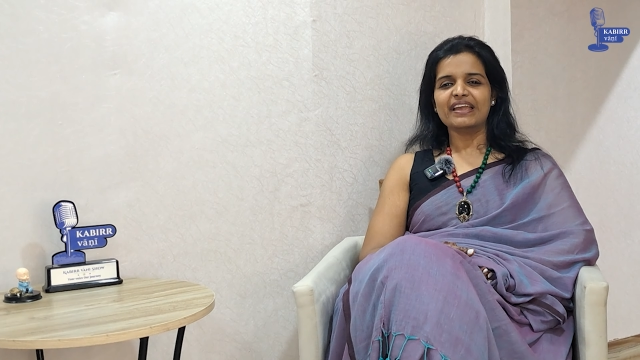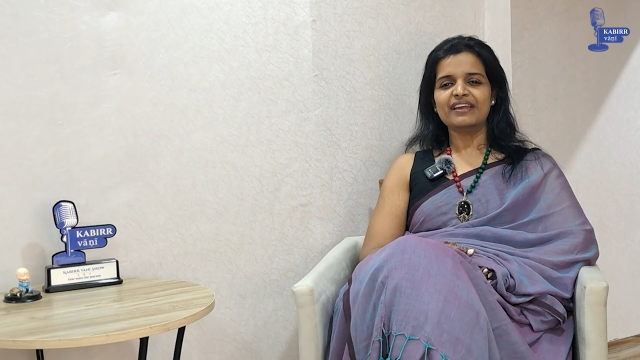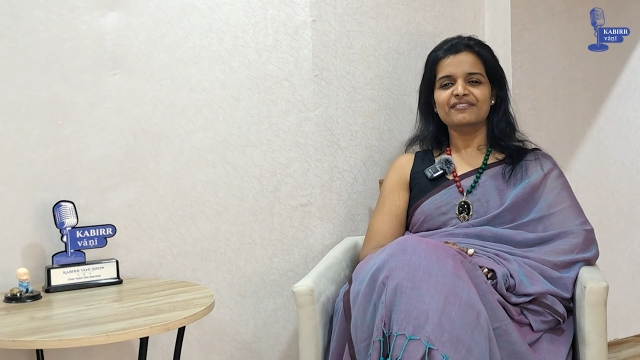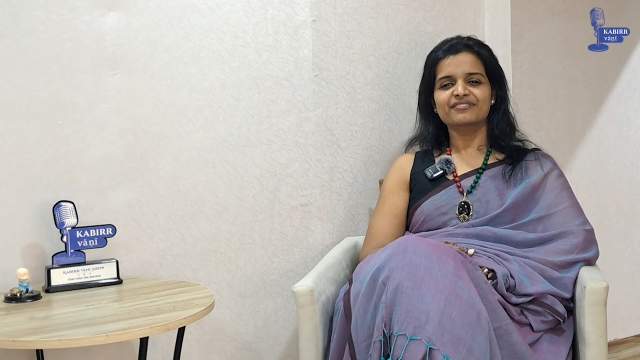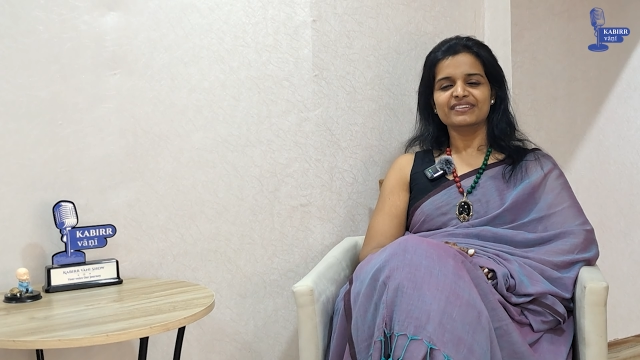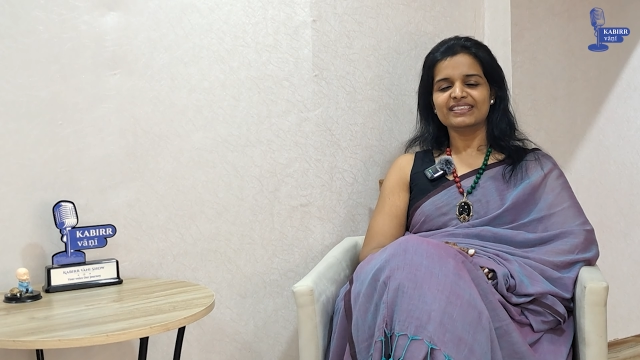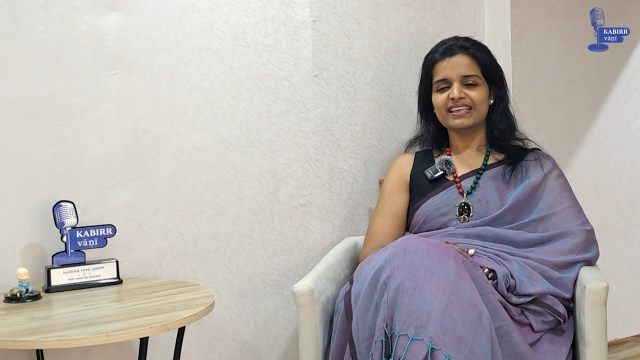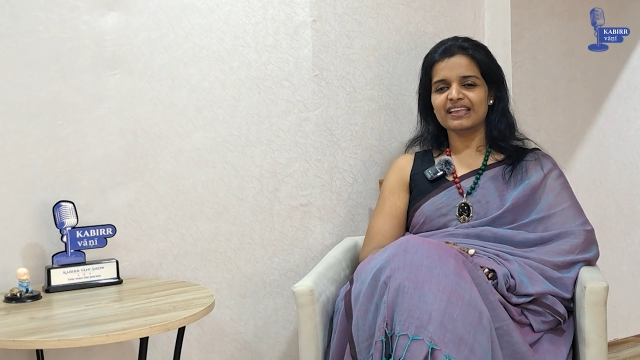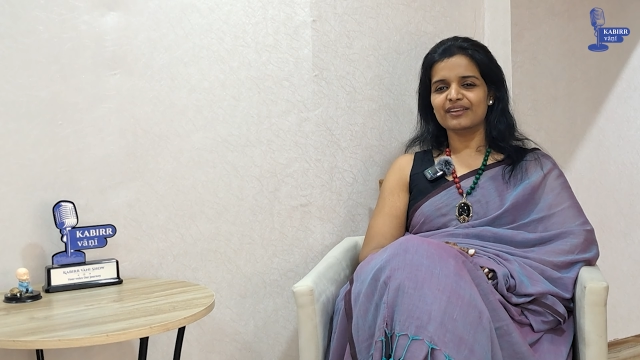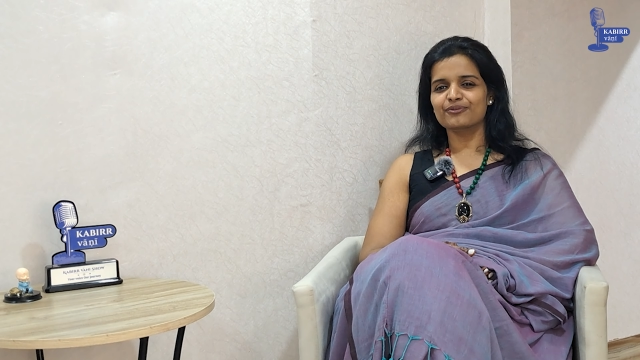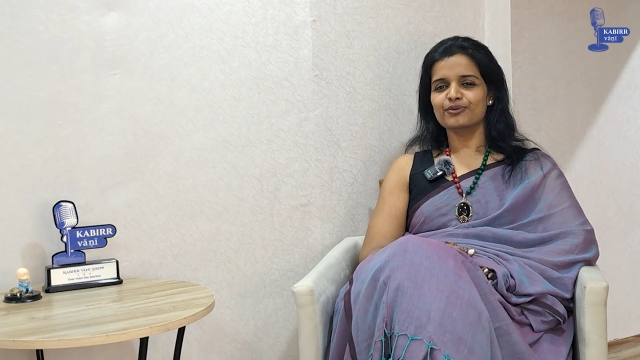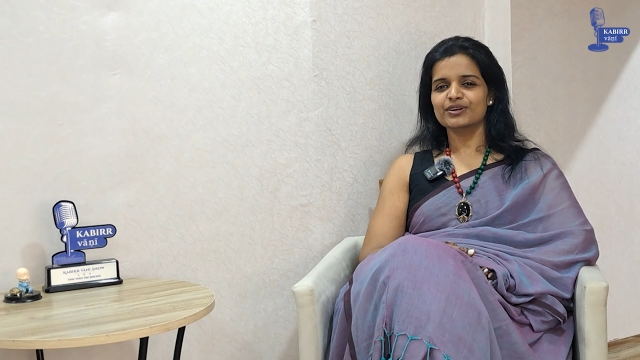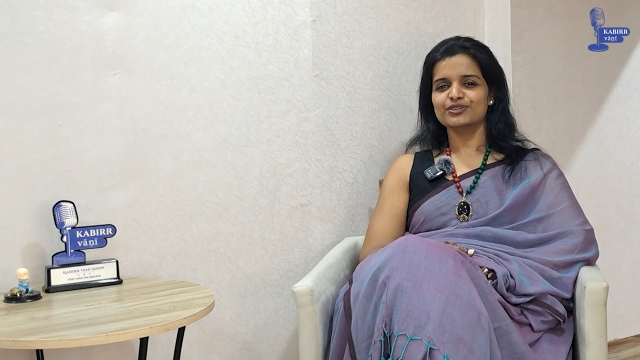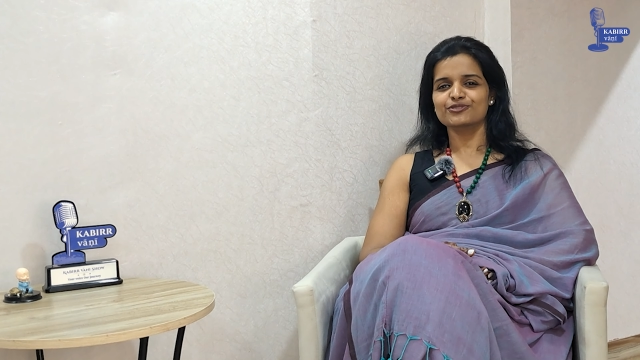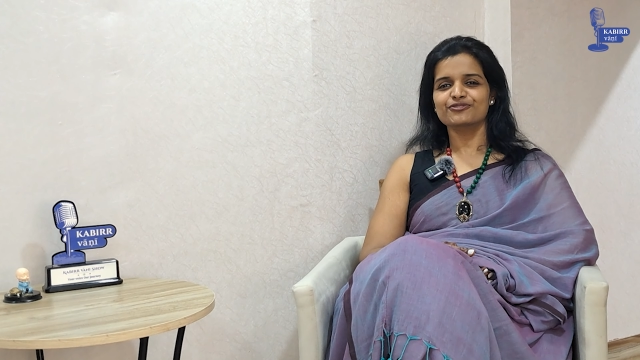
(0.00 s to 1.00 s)
everything
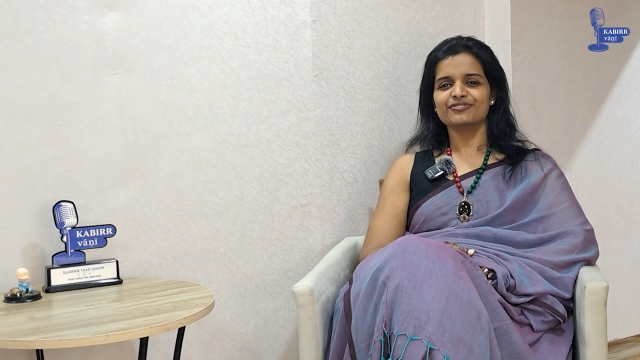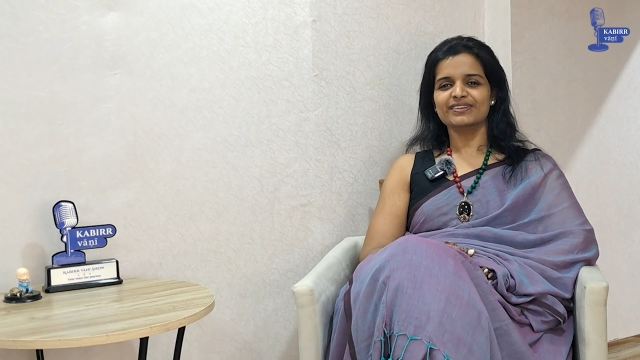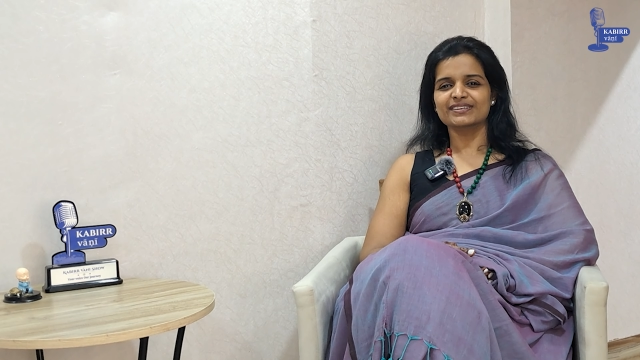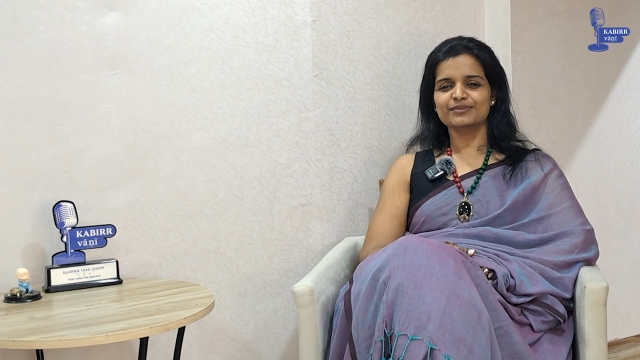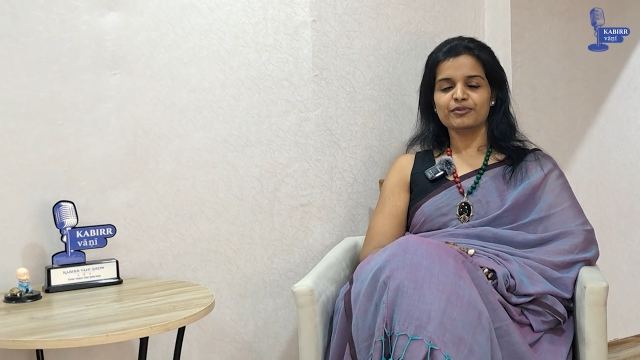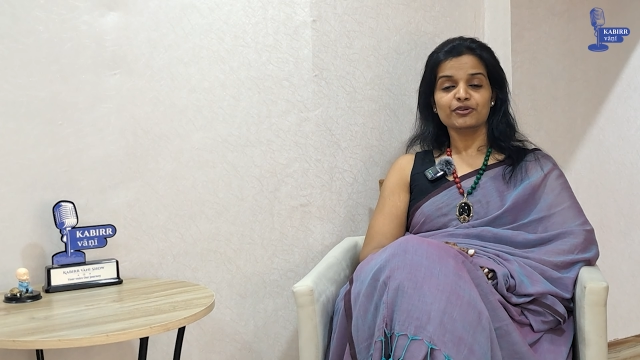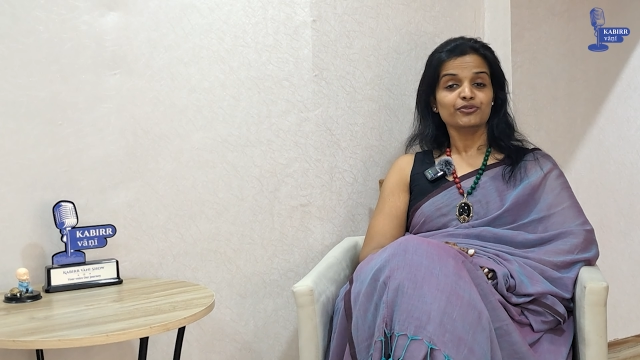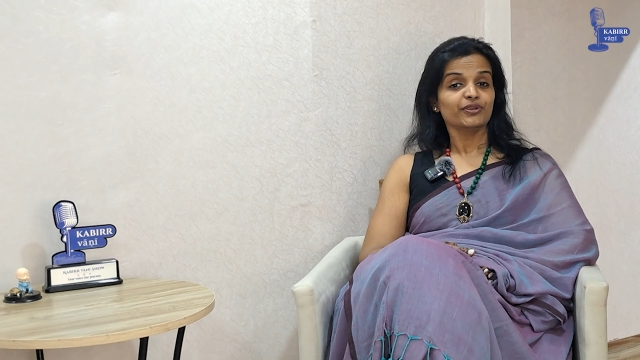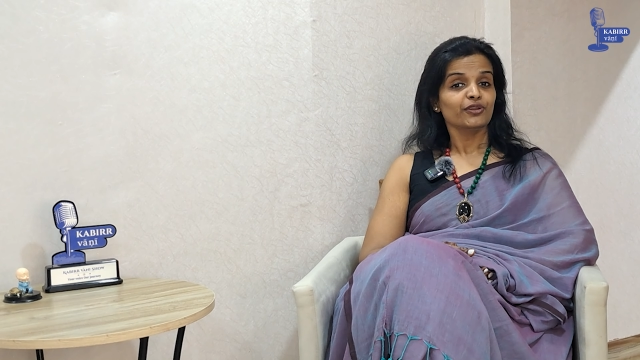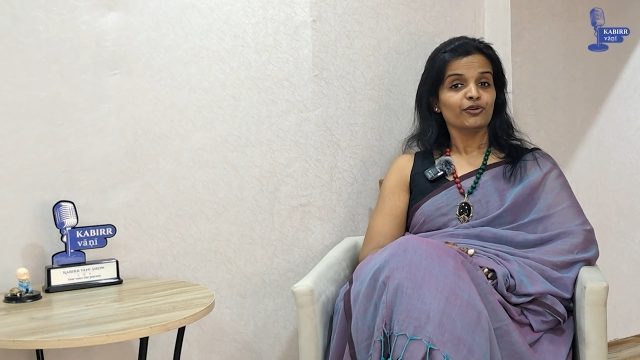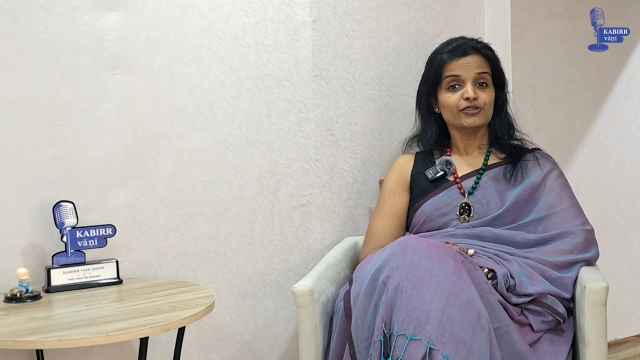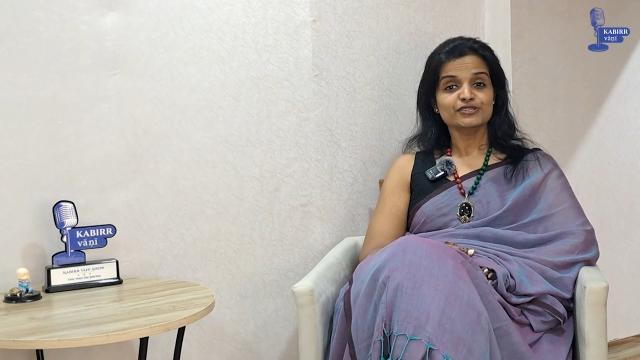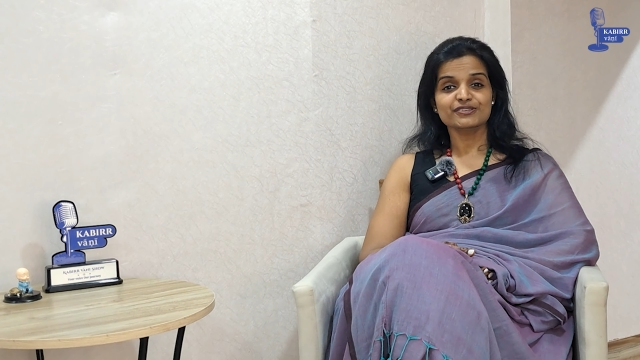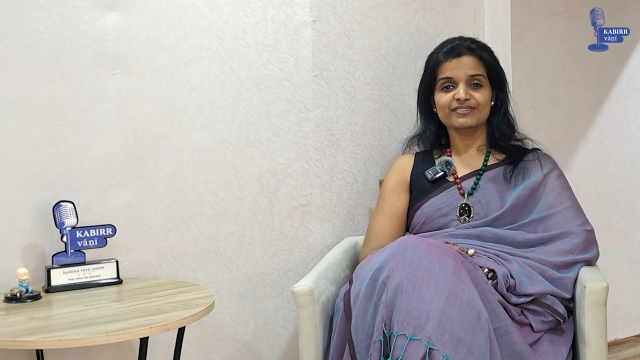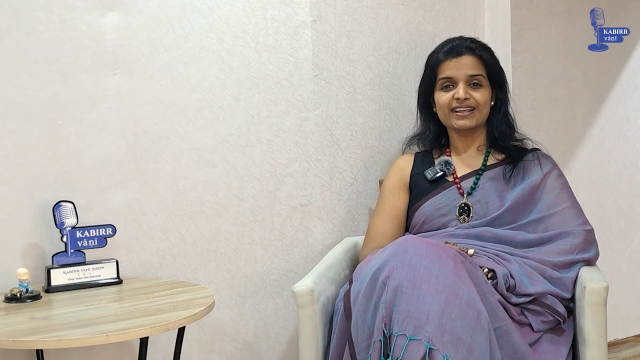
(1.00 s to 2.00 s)
what you felt about. You can
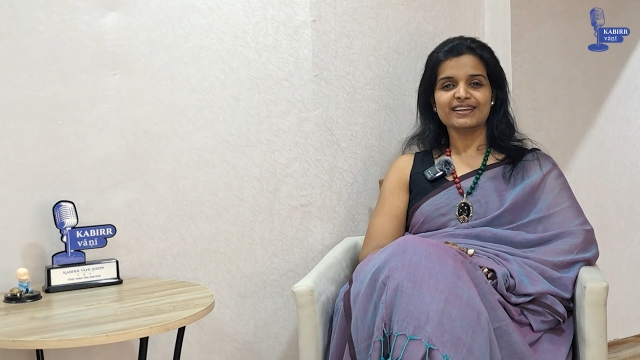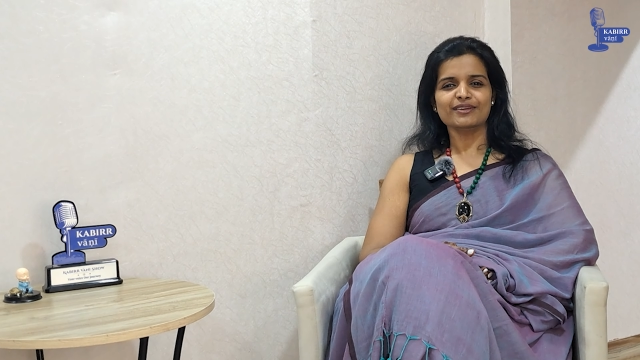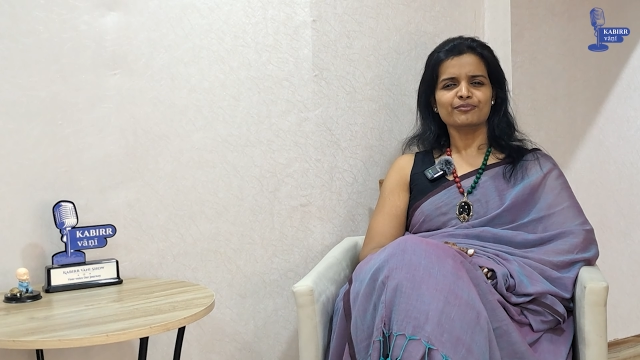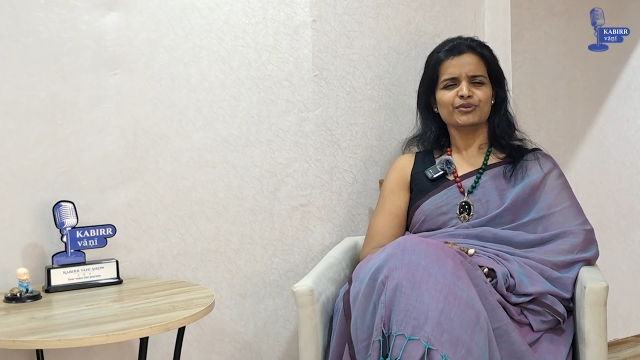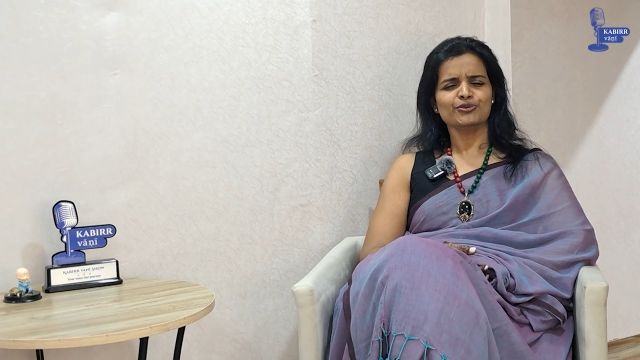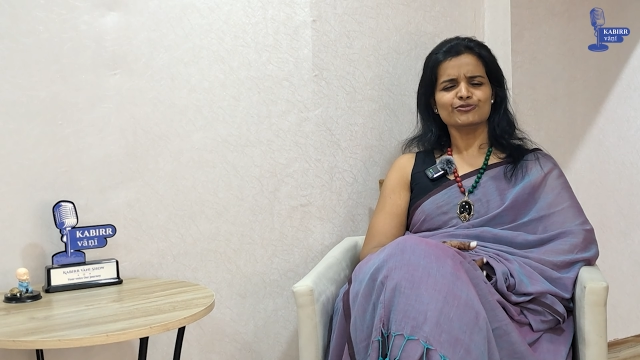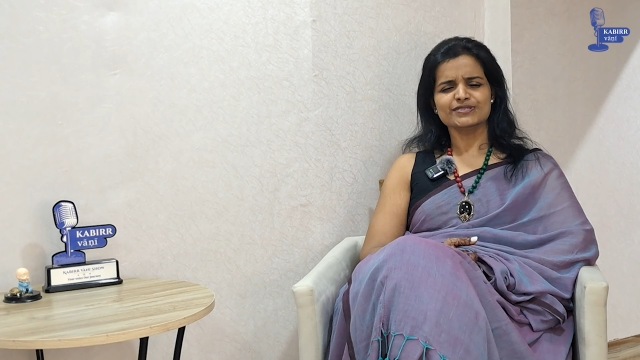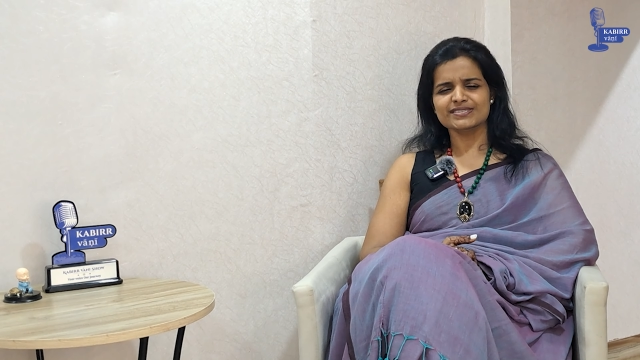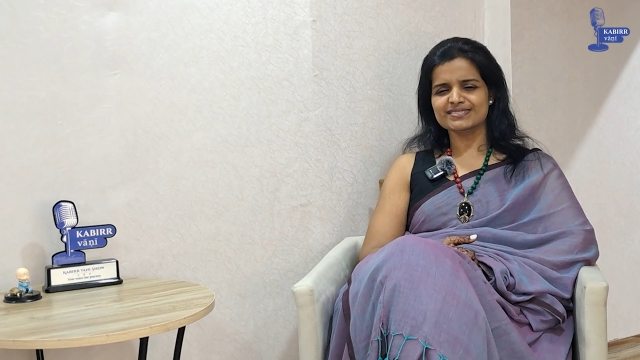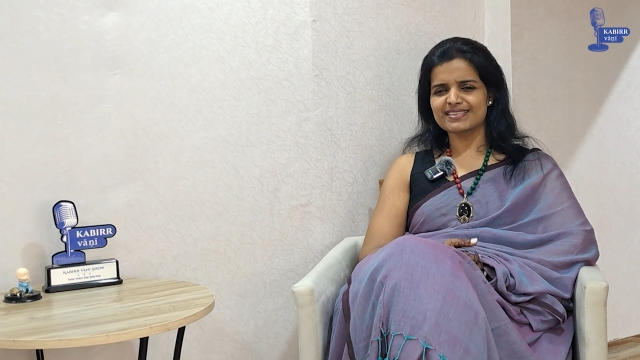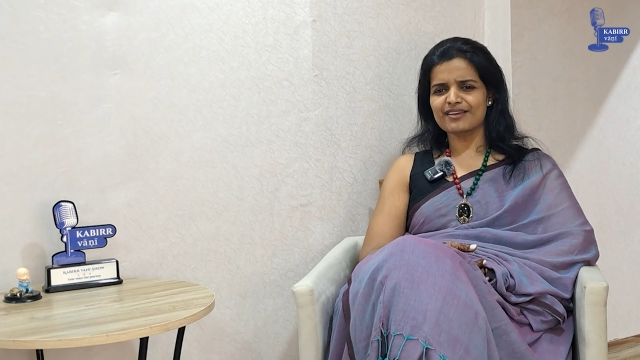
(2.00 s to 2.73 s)
also write abuses there.